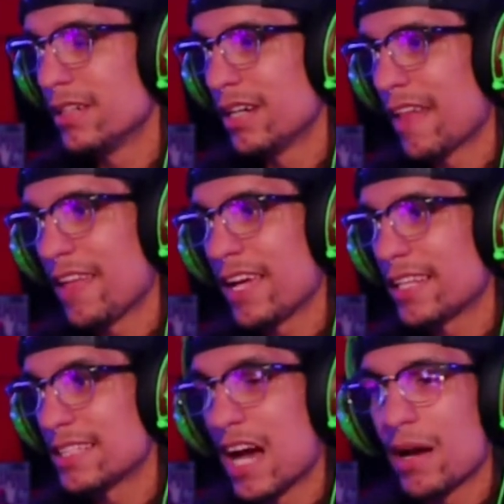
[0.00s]
I think at
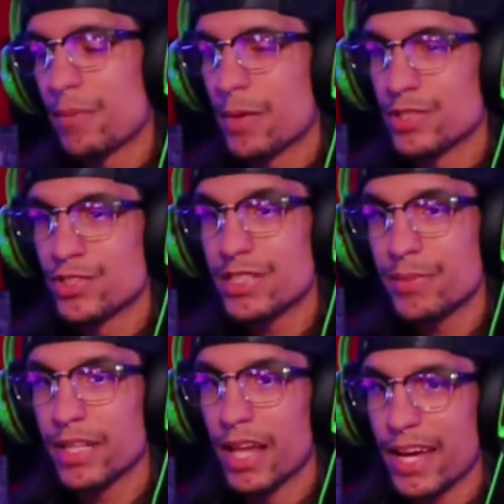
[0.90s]
the time I was
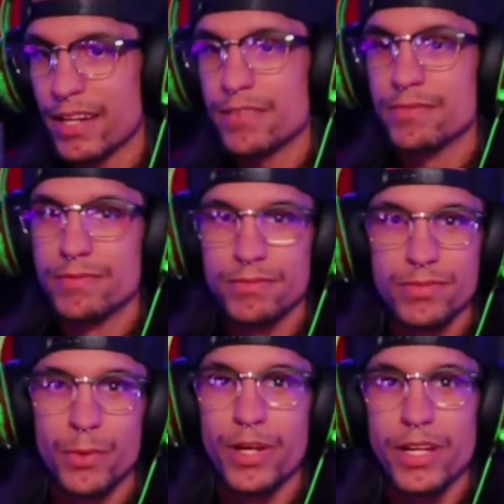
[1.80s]
streaming like
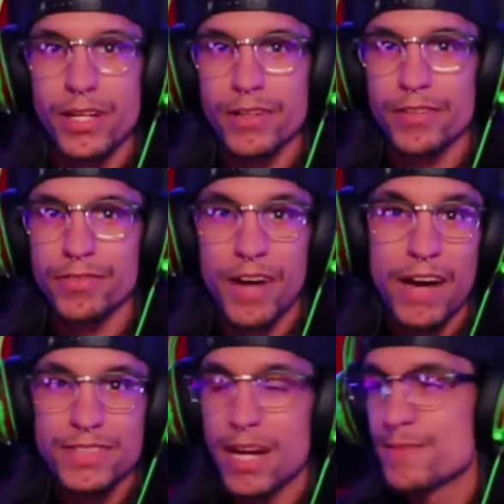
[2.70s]
3 to
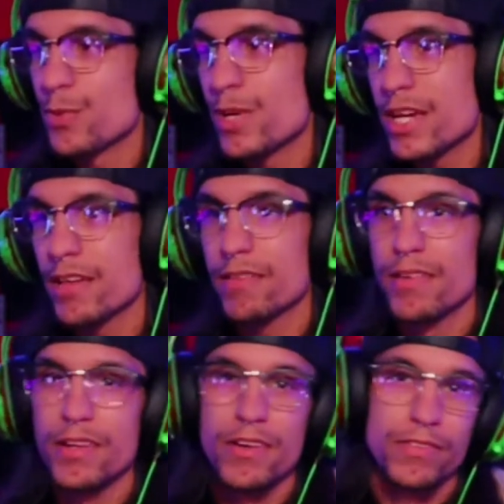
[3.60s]
5 times a week
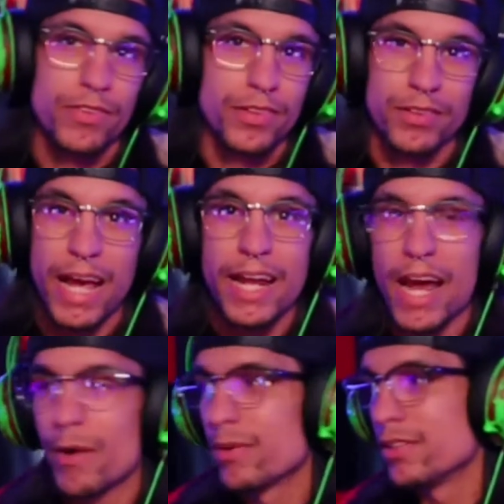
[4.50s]
for 8
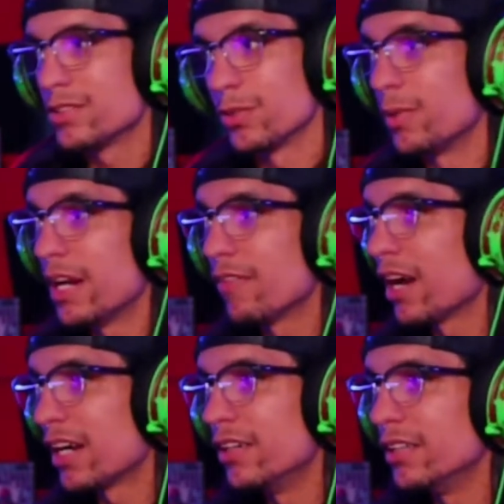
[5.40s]
hours or whenever
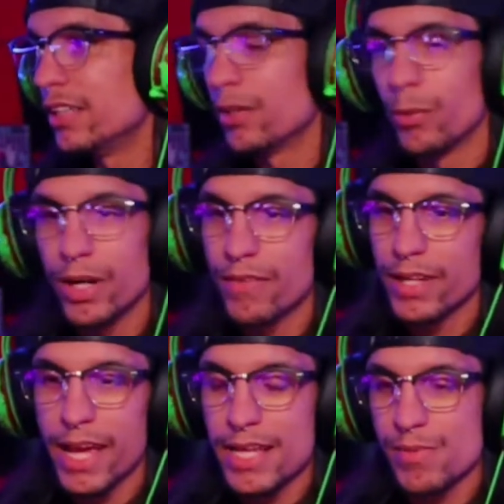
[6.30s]
I could or whatever
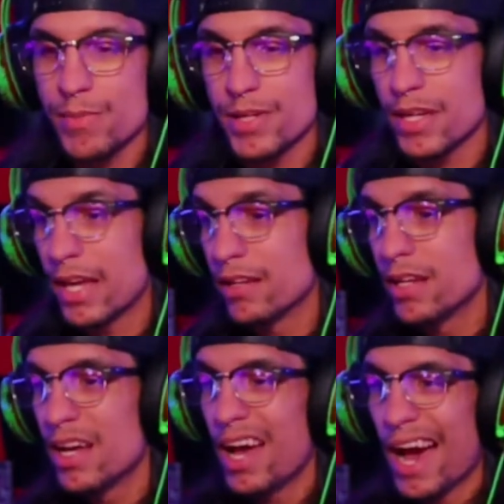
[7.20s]
the case may be. And
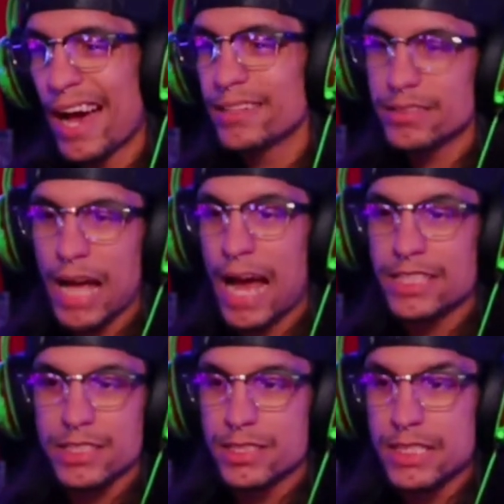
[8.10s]
I
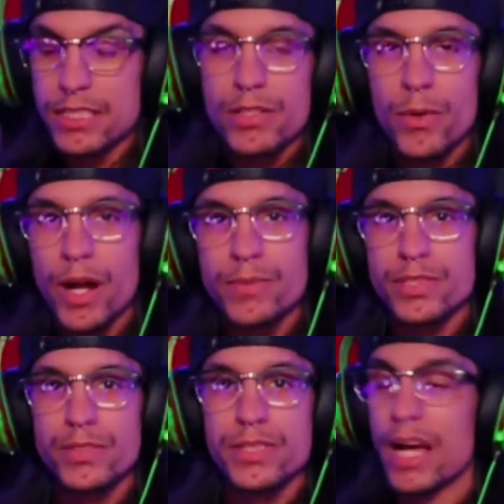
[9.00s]
just didn't know what I was
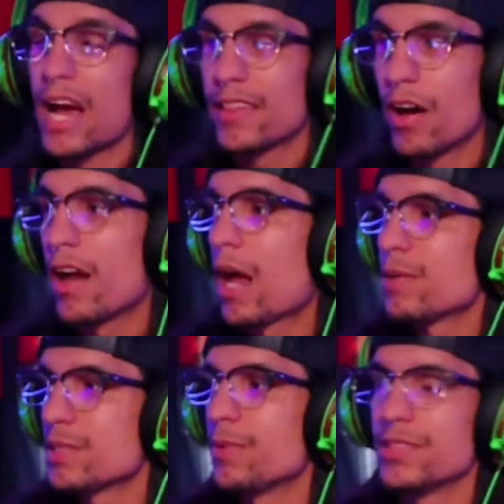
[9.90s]
doing. I thought I
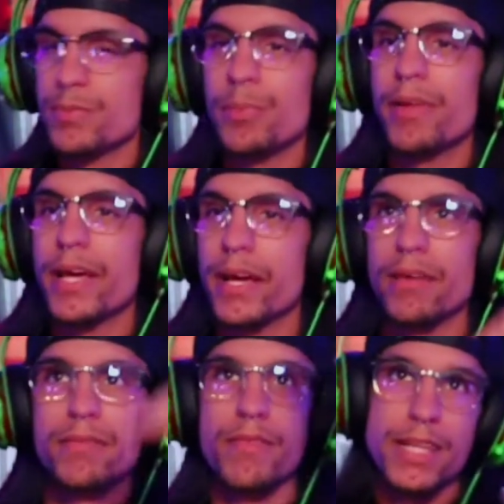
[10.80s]
was supposed to be playing
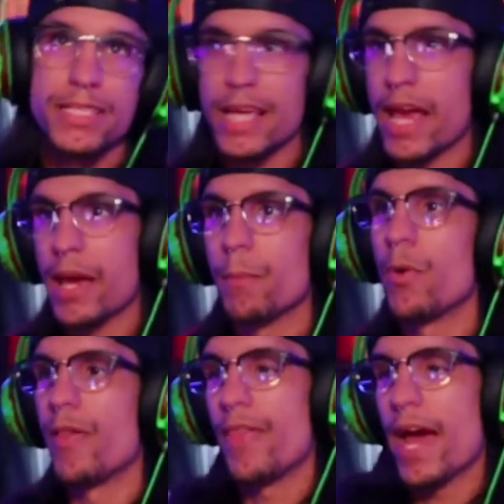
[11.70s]
this game
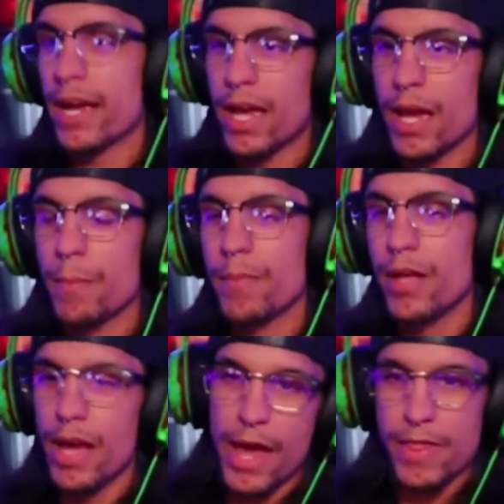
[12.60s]
or that game
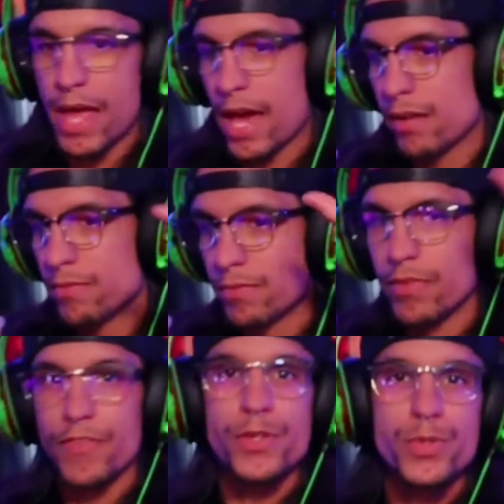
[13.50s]
and that
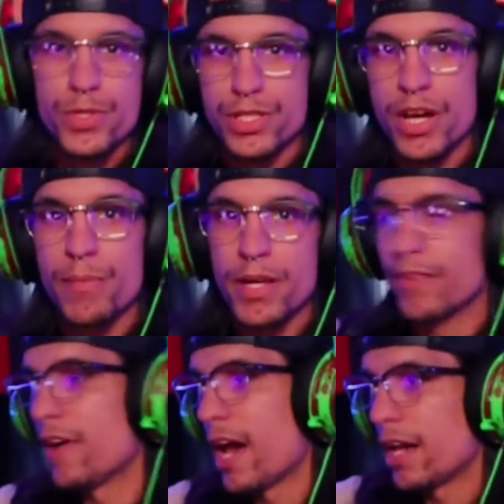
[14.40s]
the views would just come in
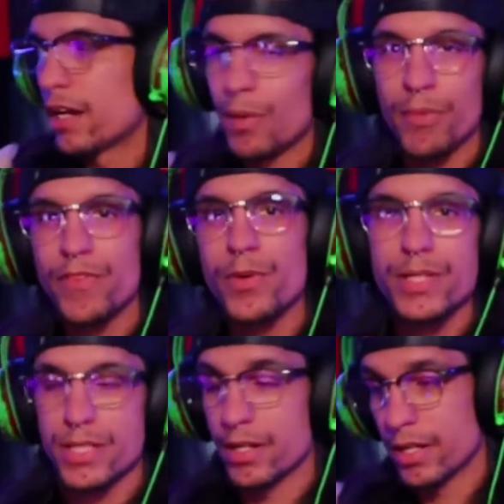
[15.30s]
if I had a couple
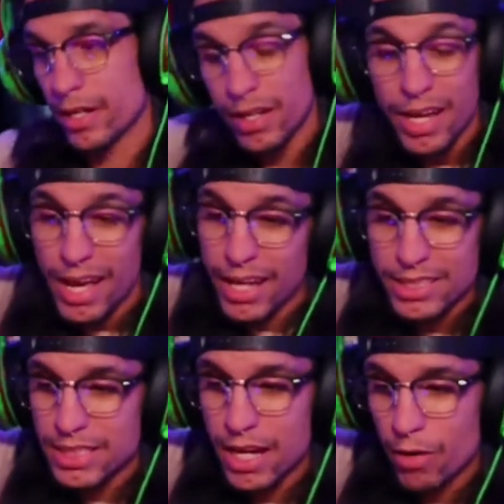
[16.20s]
viewers here and there. And
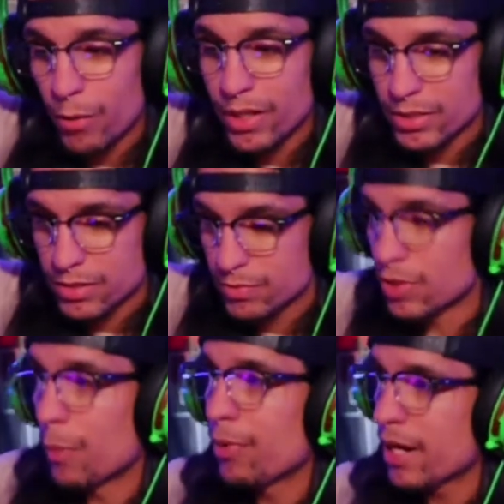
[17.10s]
that's not how it works.
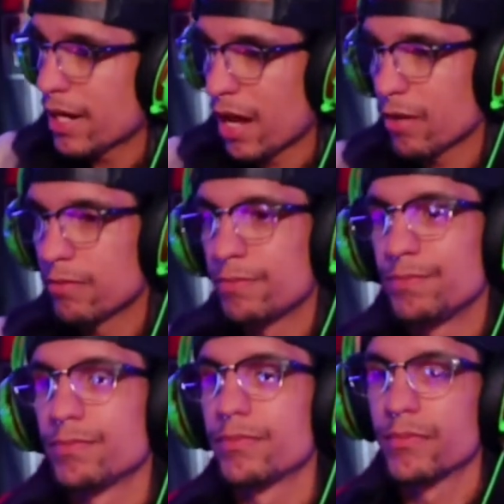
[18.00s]
So I put it down,
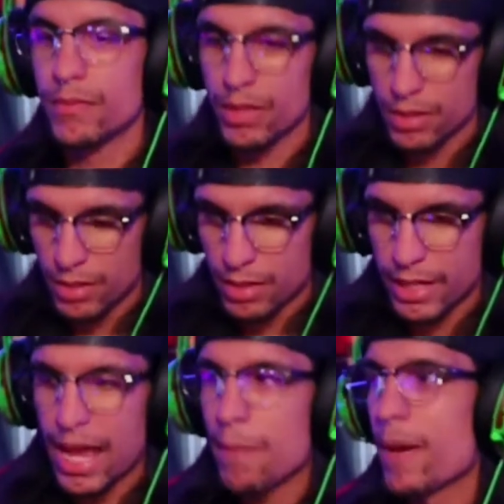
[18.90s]

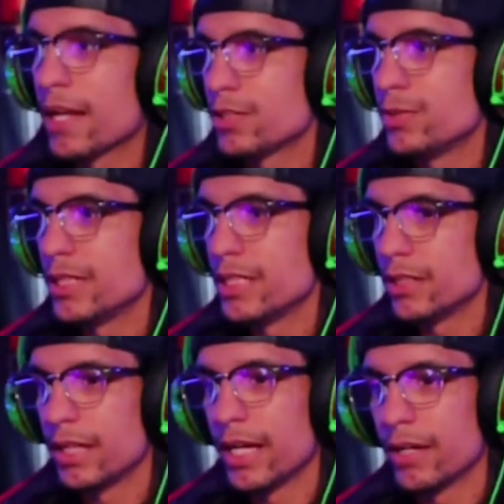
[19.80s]
came back to it a
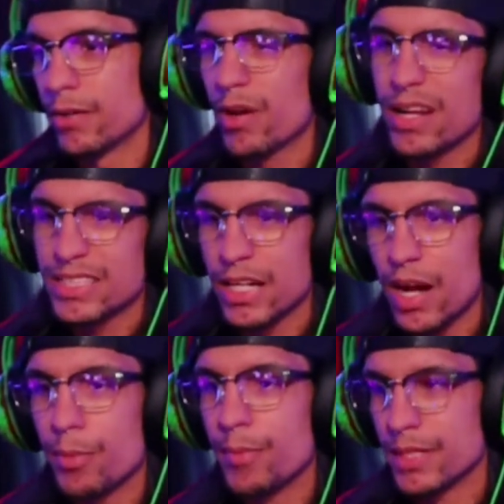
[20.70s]
year later, or I'd say a
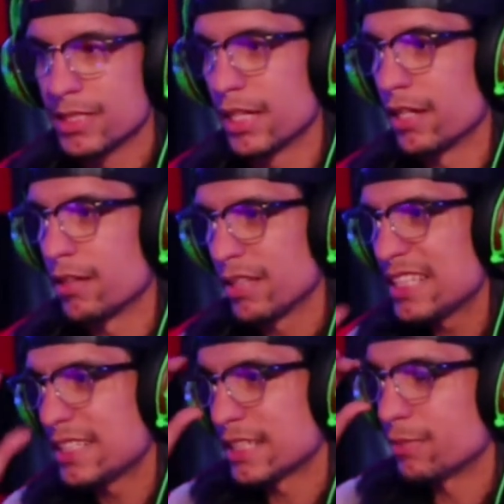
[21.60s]
couple months later, at
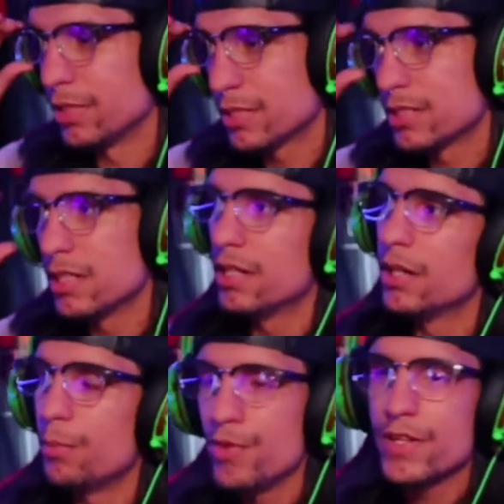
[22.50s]
least 6 months,
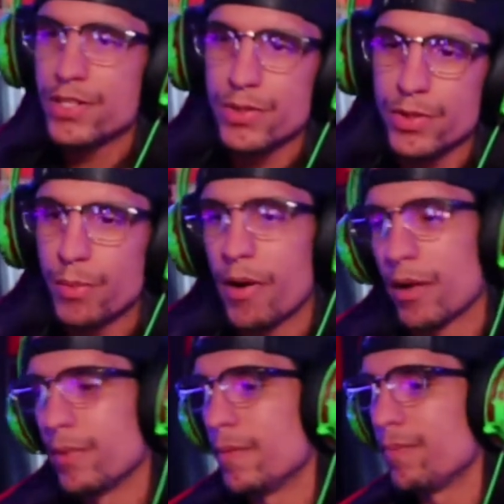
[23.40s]
moved into a new
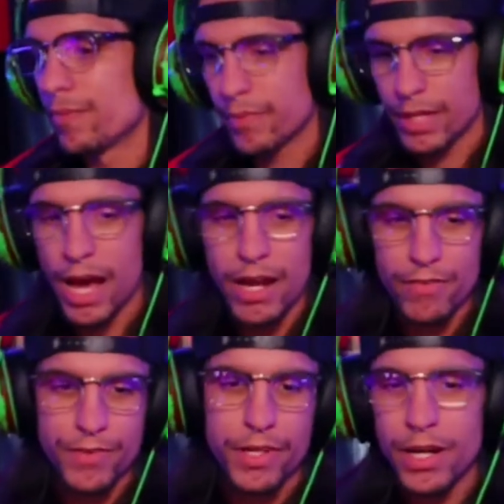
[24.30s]
apartment, kind
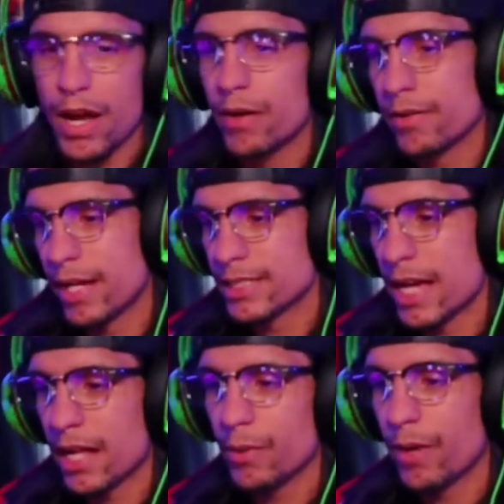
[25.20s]
of figured out
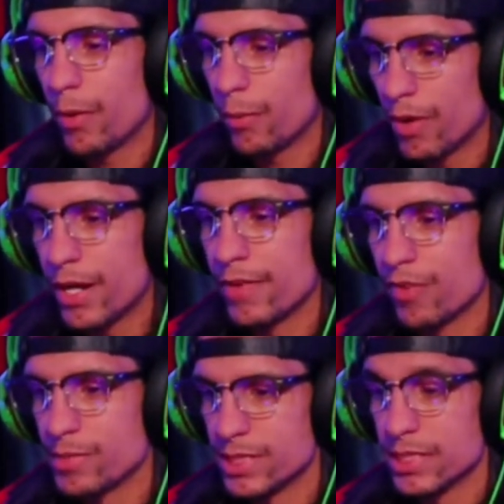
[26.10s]
exactly what I wanted
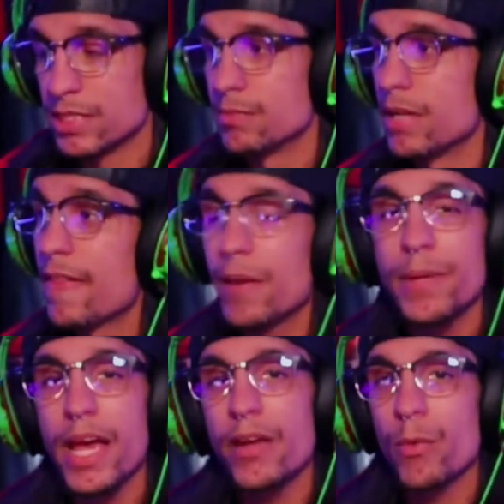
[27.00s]
from the system, and then
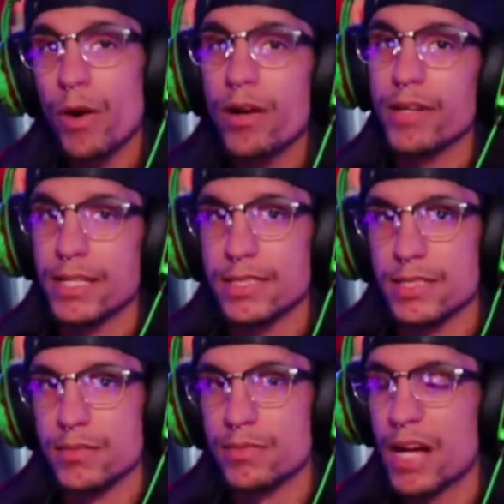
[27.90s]
began to work on that
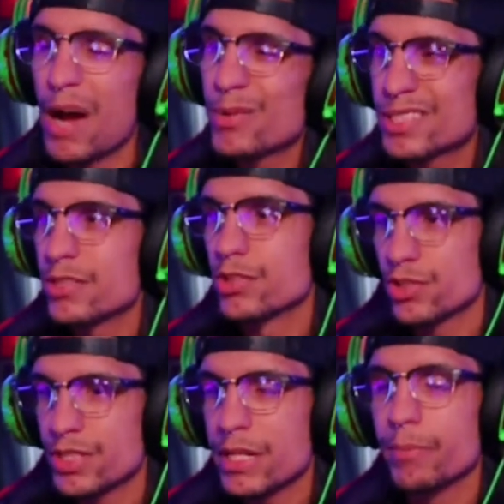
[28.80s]
system. I would still
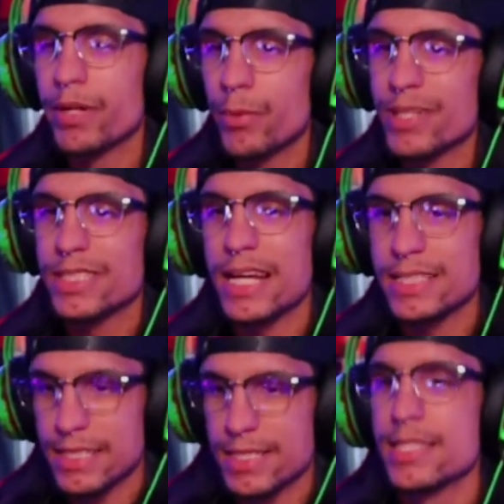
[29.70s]
stream, but it wasn't
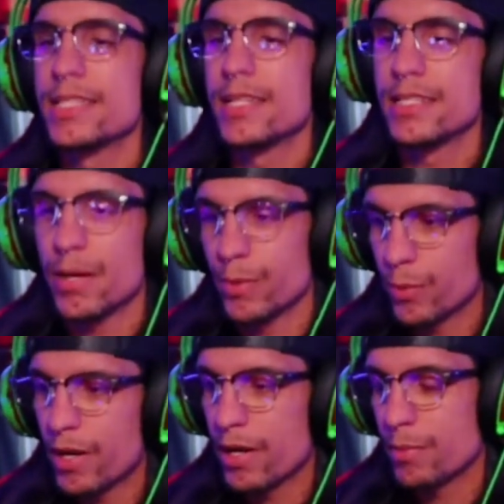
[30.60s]
as consistent as I would
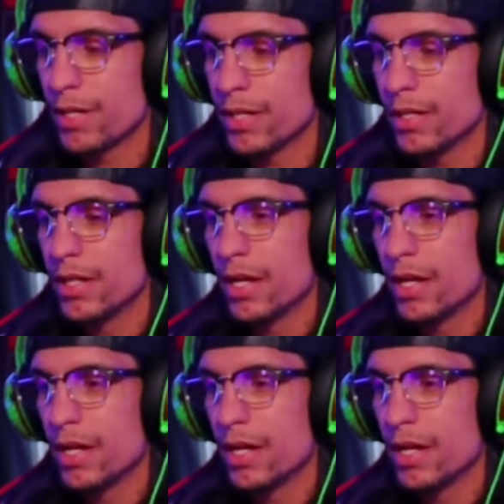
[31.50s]
want it to be.